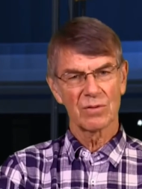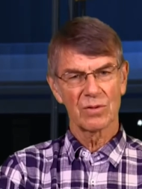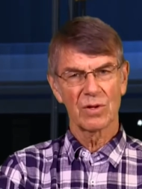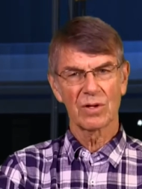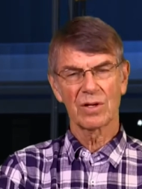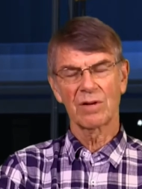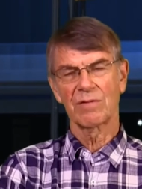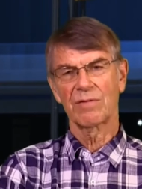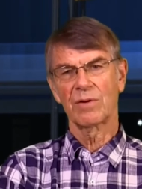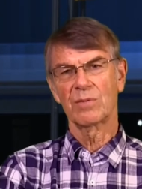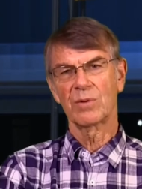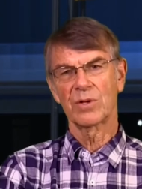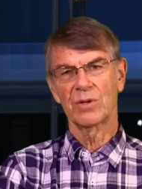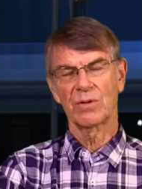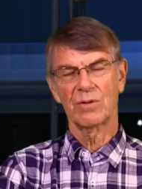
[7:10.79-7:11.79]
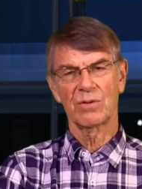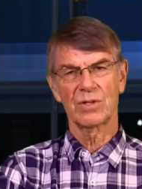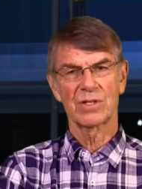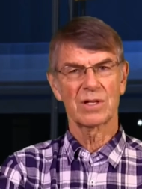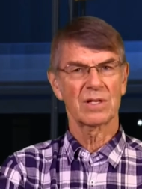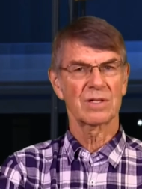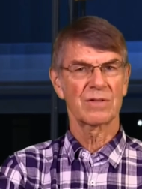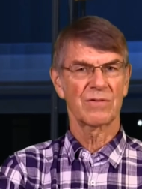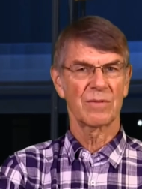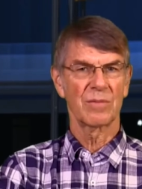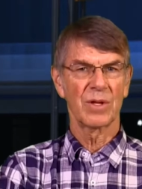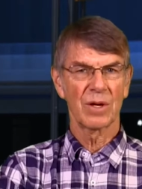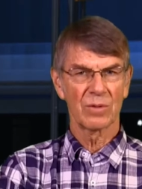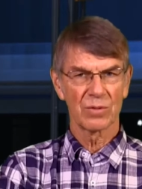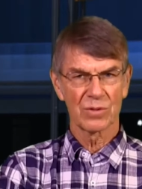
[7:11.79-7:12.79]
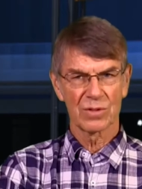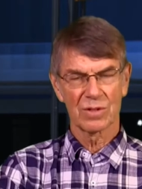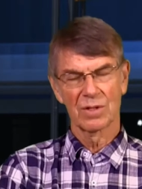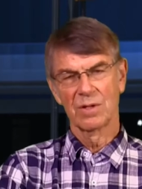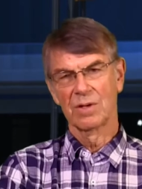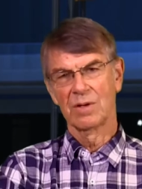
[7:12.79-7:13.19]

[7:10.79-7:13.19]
looking forward to the results from those